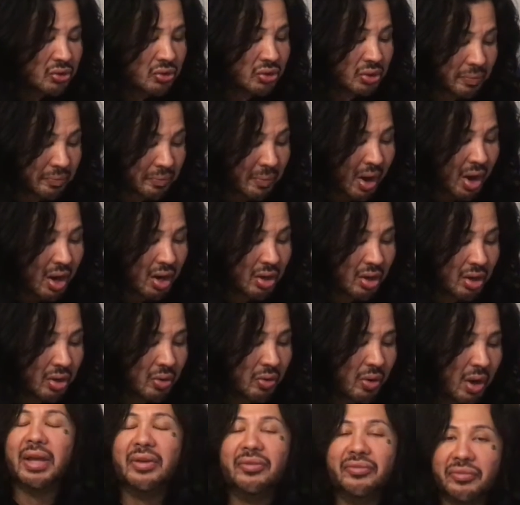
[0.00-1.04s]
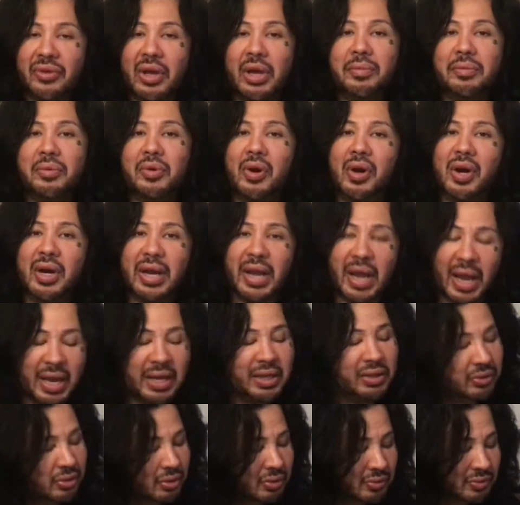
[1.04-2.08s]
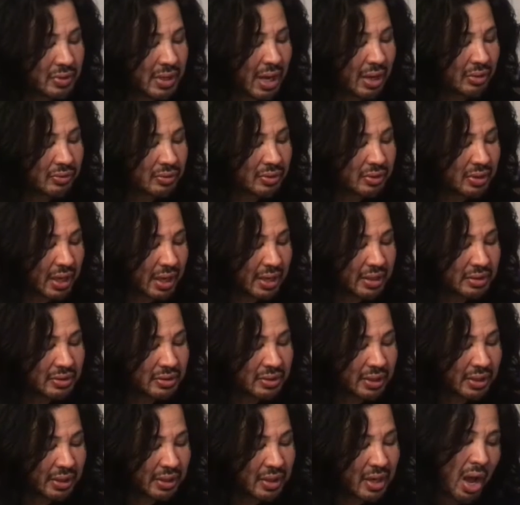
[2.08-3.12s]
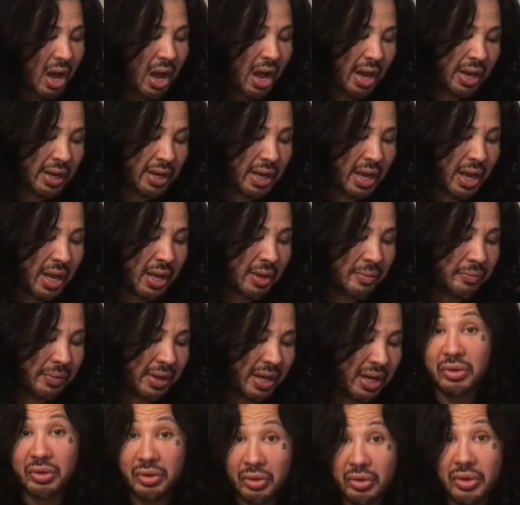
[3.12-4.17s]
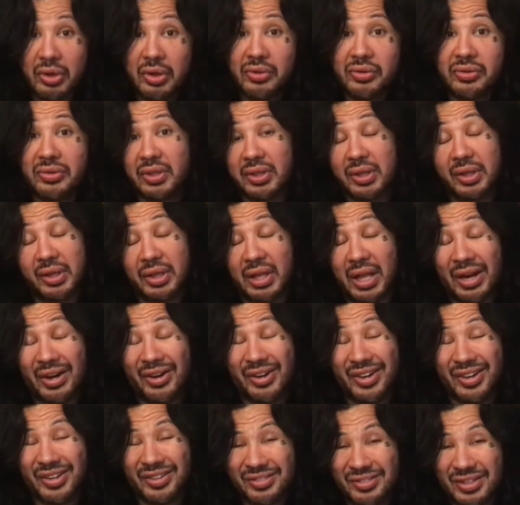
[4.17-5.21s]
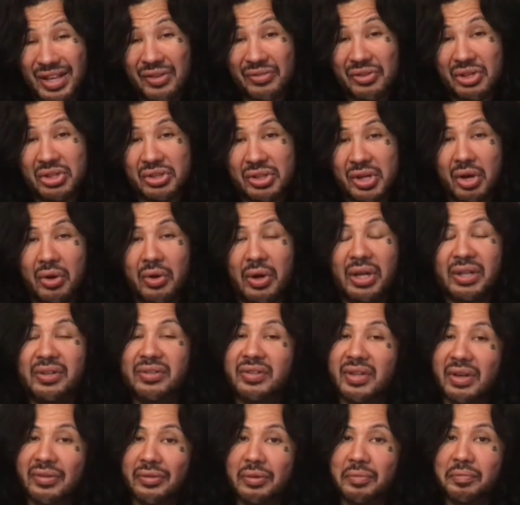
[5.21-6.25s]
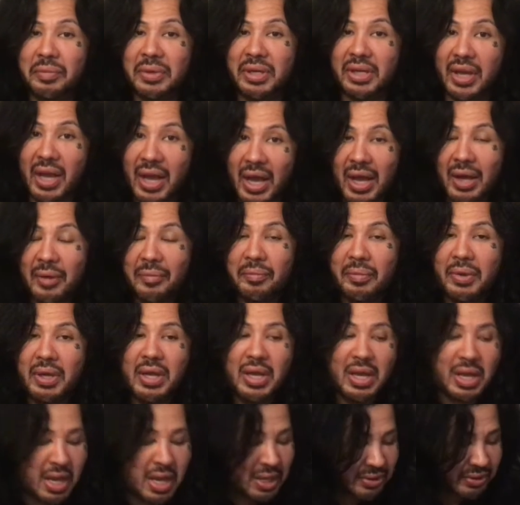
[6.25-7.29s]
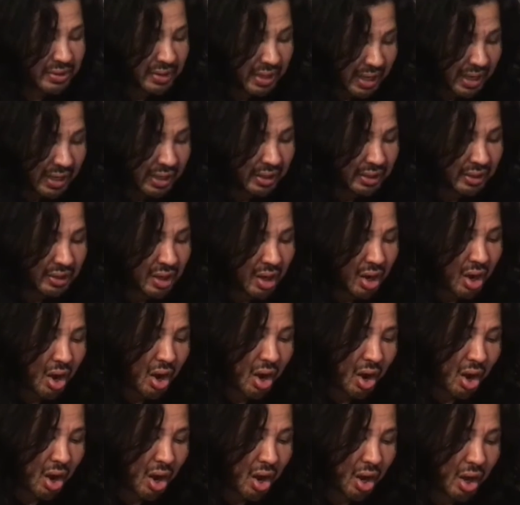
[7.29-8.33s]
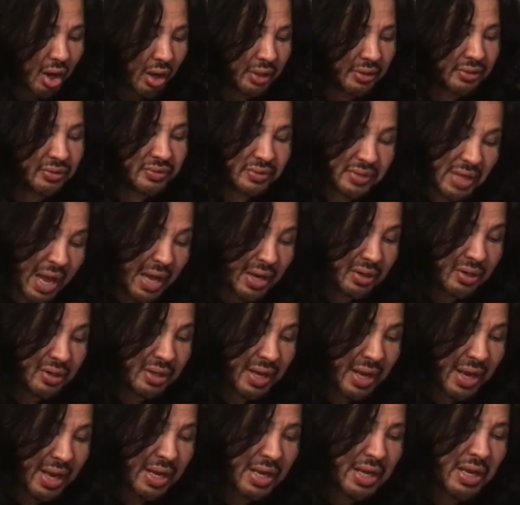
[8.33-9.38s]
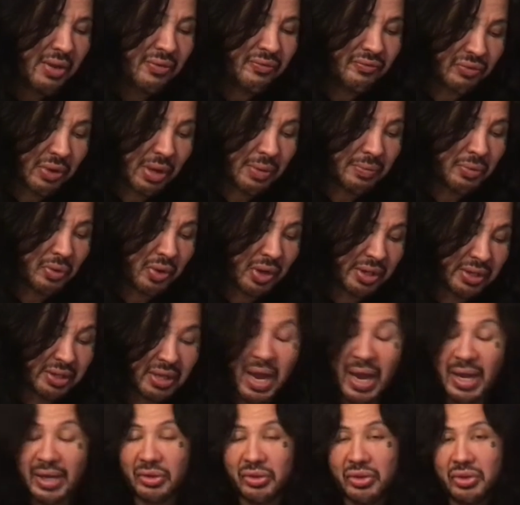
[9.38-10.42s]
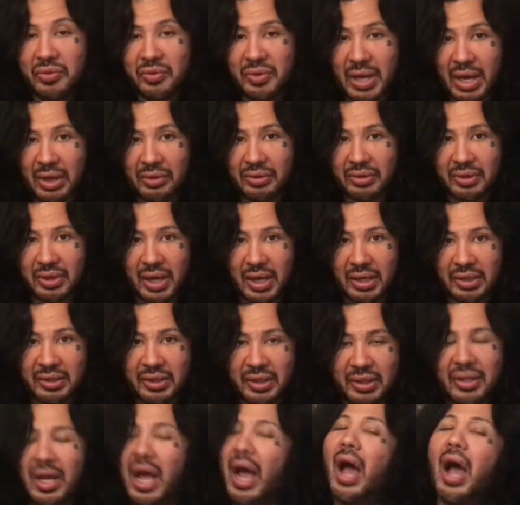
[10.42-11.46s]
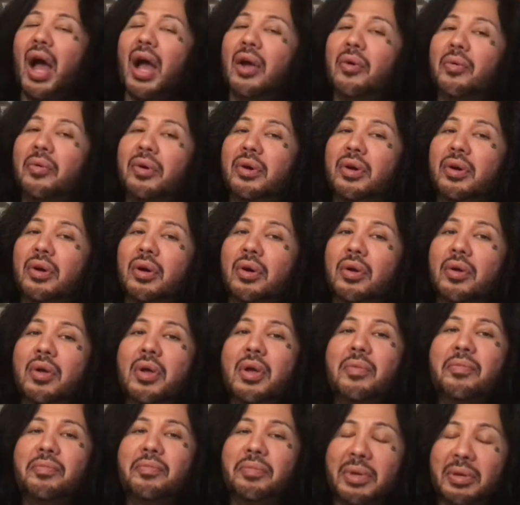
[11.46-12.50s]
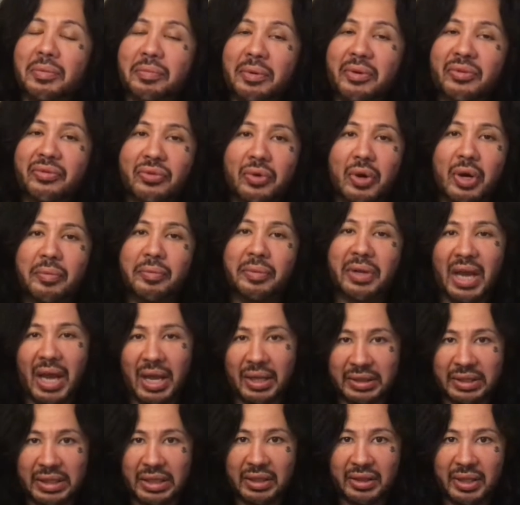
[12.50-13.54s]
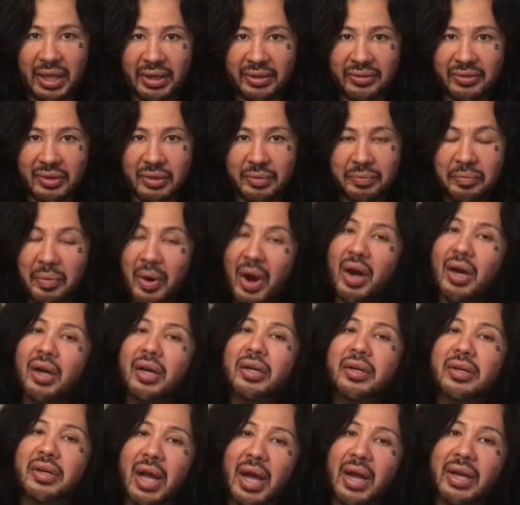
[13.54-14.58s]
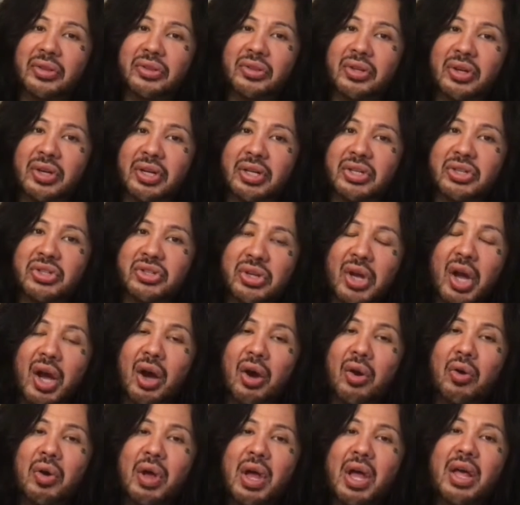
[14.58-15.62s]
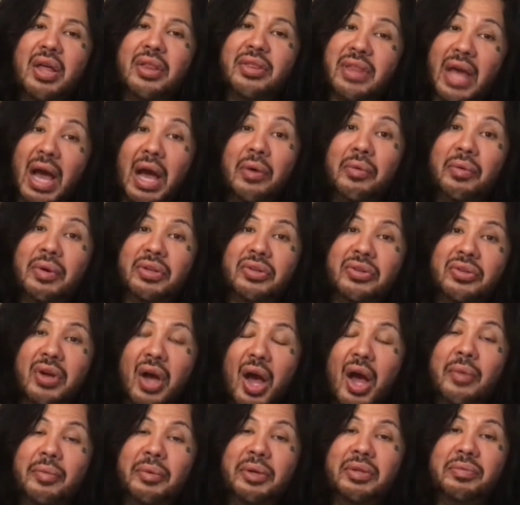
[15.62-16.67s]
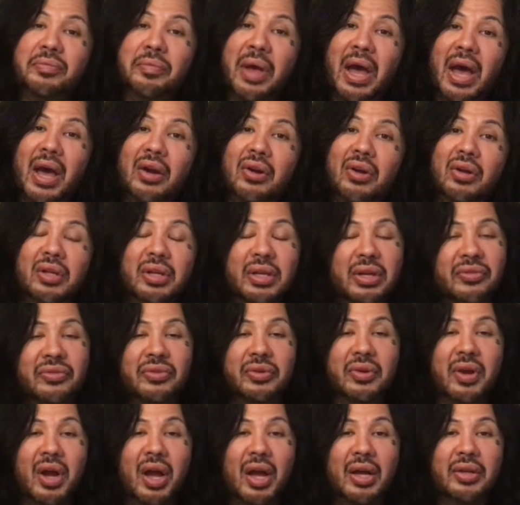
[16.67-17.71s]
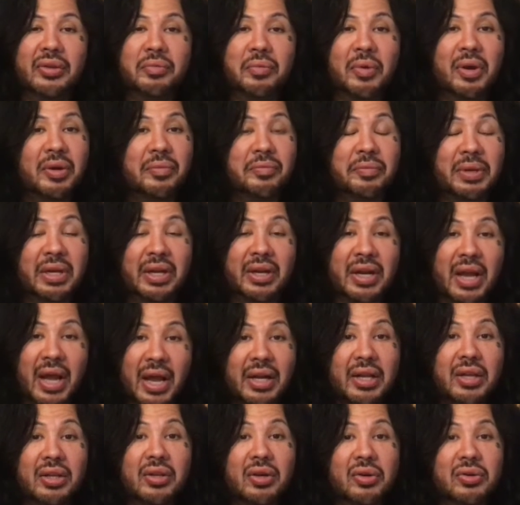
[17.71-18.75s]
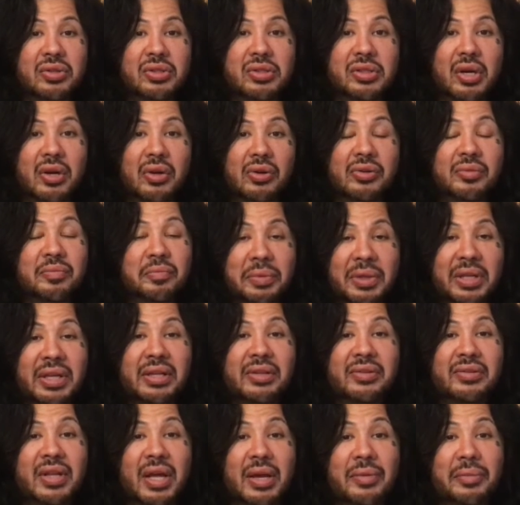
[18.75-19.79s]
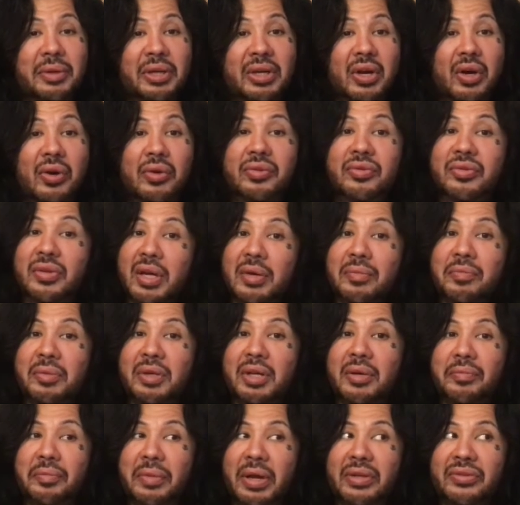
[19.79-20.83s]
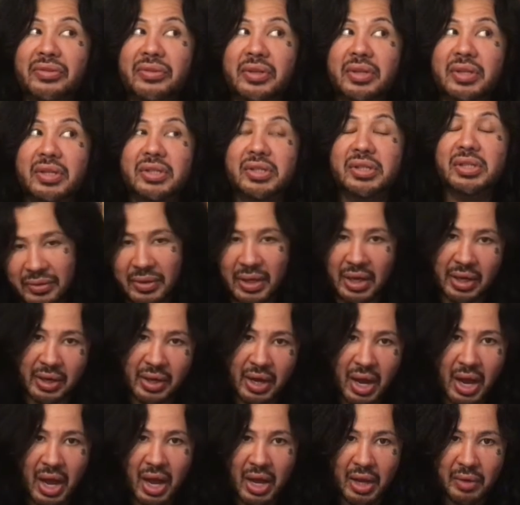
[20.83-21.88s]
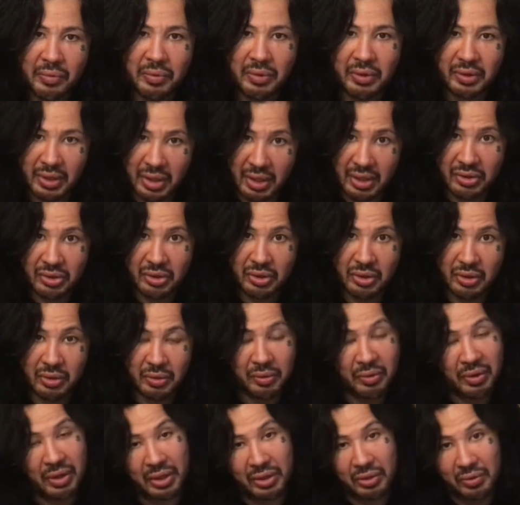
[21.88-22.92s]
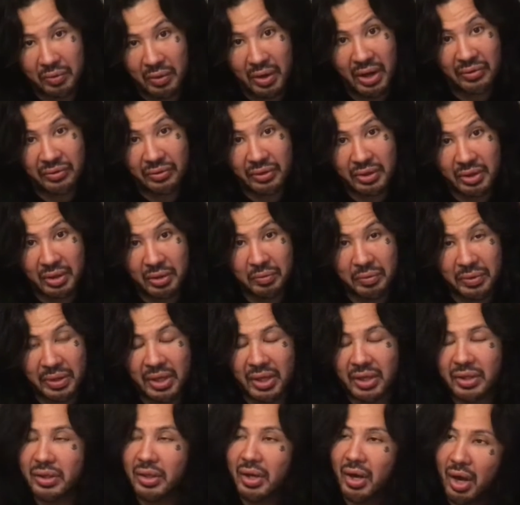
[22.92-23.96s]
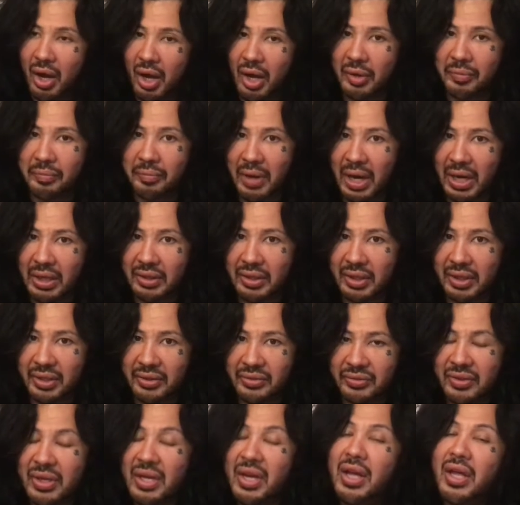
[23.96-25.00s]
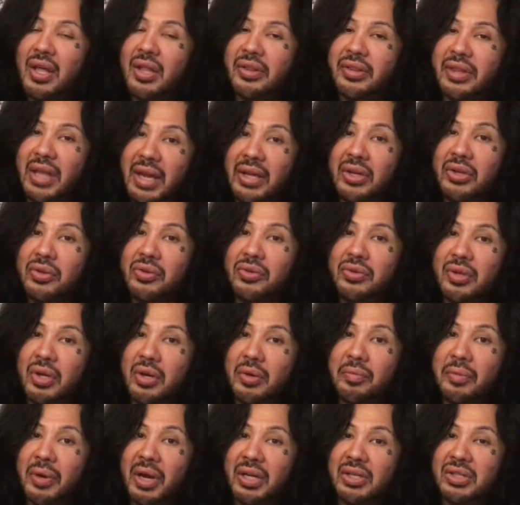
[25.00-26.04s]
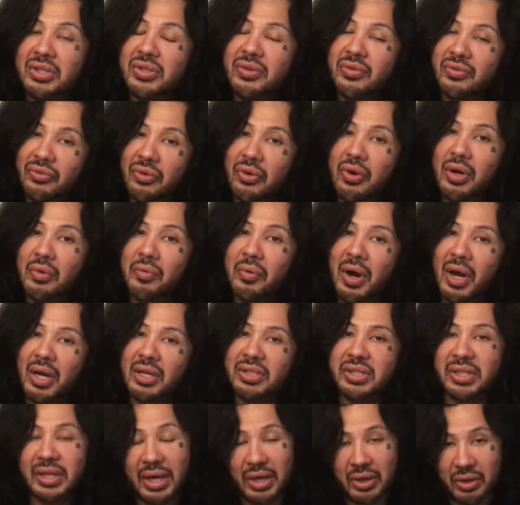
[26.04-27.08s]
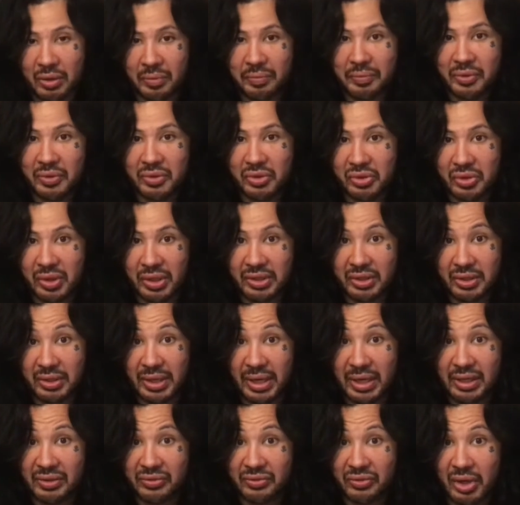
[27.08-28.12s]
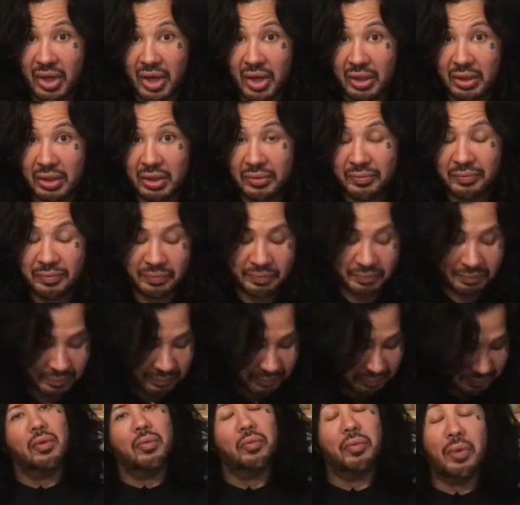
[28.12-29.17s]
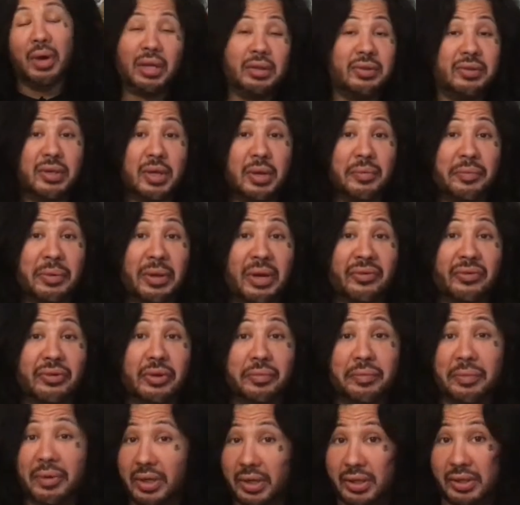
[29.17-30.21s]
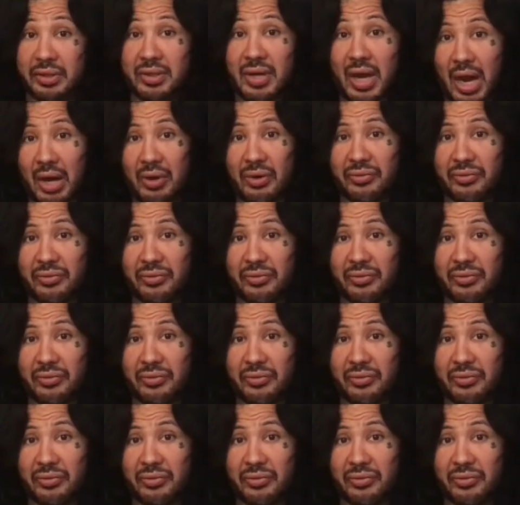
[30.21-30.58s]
Tomorrow, February 8th, 2019, I am at Hooters, the Hilarious 7 show at 7 p.m. Then on Saturday, February 9th, 2019, I will be performing at the Alexis Park 9:30 show. That one's Comics Battle. If you guys want to be at any of those shows, please let me know. Send me a message and I will get you and whoever you're with on my list. Thank you so much for watching. I hope you enjoyed today's vlog. What's up, everybody? Thai